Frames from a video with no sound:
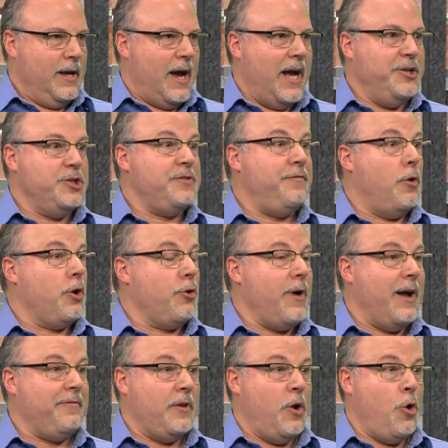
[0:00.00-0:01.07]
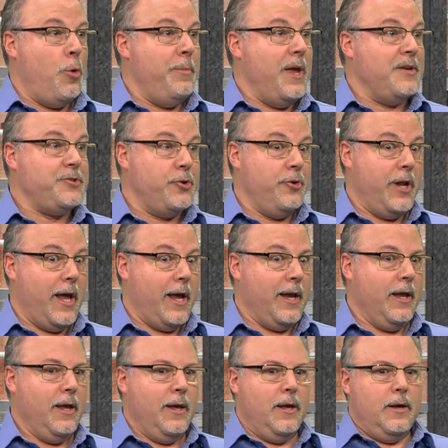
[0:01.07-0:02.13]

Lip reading: Okay. I just photographed a home yesterday.